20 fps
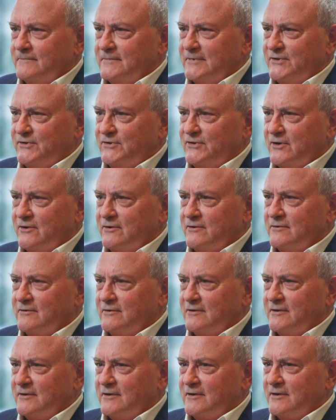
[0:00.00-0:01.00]

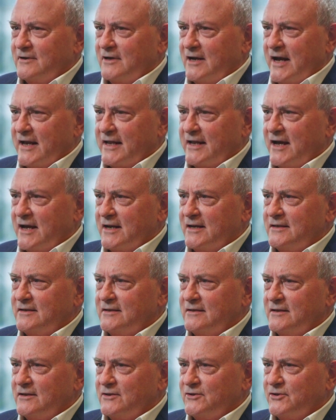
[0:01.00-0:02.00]
So I got
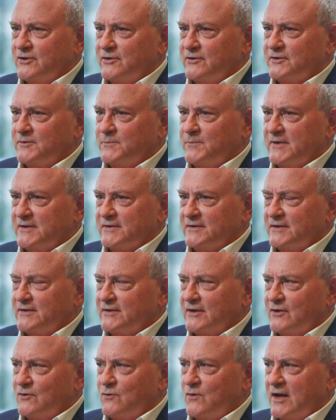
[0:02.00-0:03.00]
into the insurance
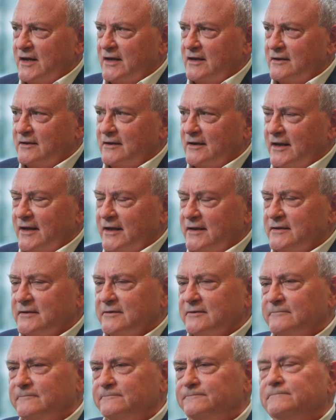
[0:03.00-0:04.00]
business at quite a young
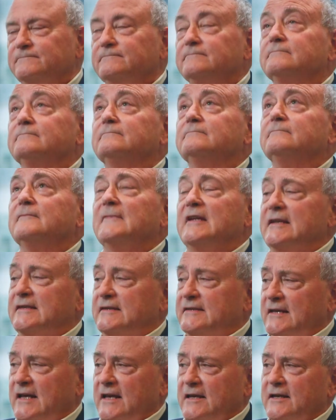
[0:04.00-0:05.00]
age in
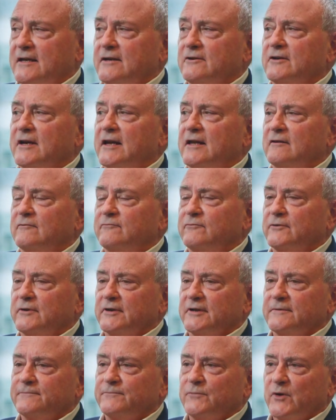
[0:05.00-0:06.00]
San Diego,
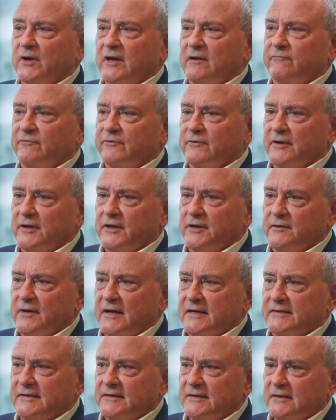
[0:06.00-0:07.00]
California, working for a
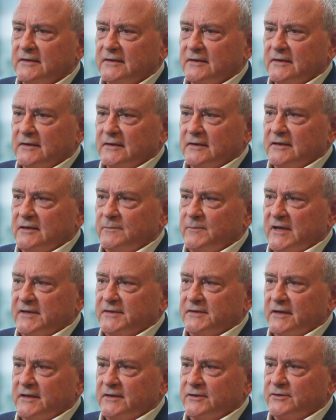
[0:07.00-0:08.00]
U.S.
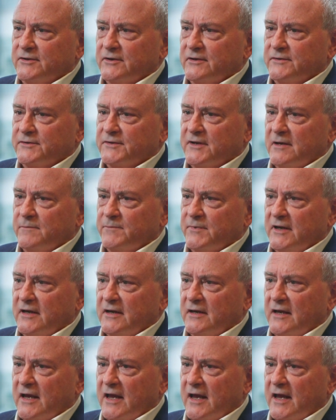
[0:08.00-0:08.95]
domestic insurance company.